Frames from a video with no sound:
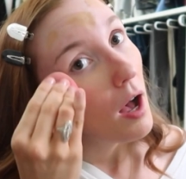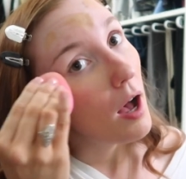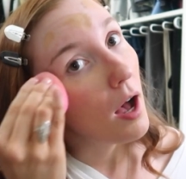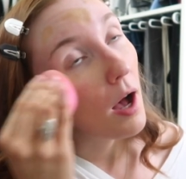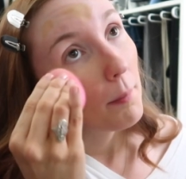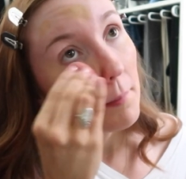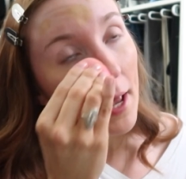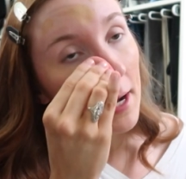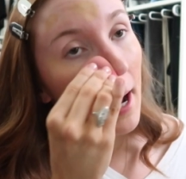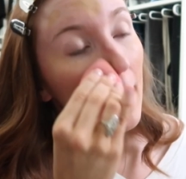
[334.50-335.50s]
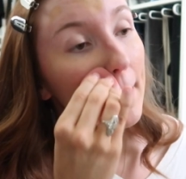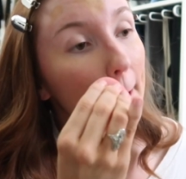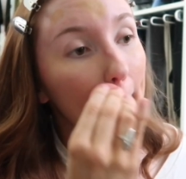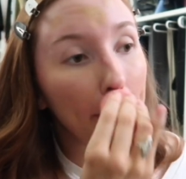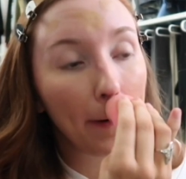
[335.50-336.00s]
Um, and I
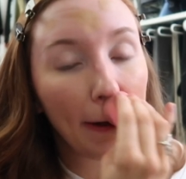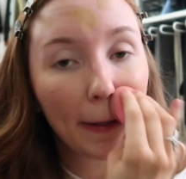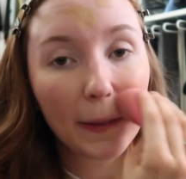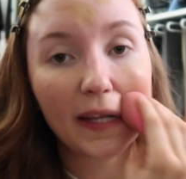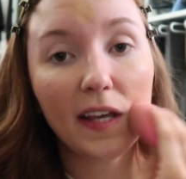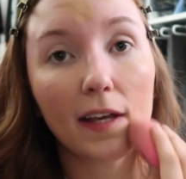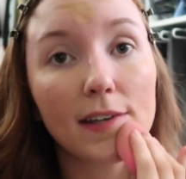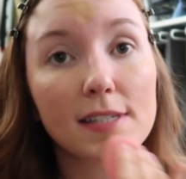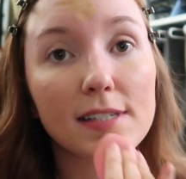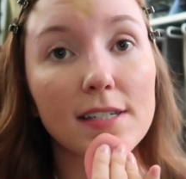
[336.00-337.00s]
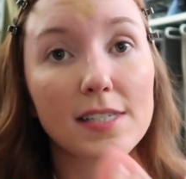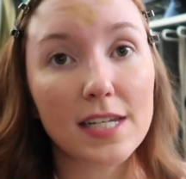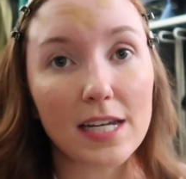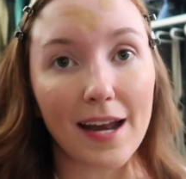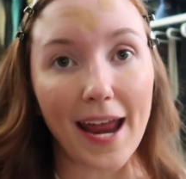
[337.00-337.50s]
do the
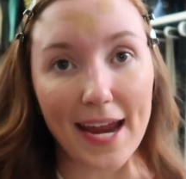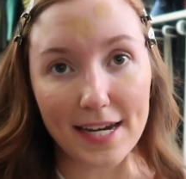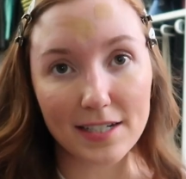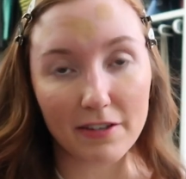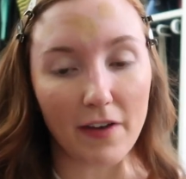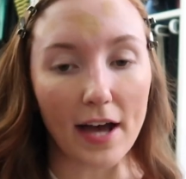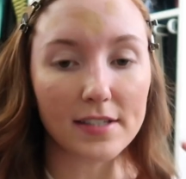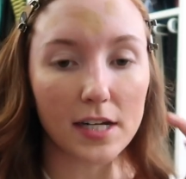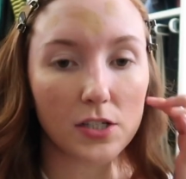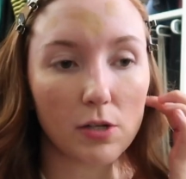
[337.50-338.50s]
16-8 fasting.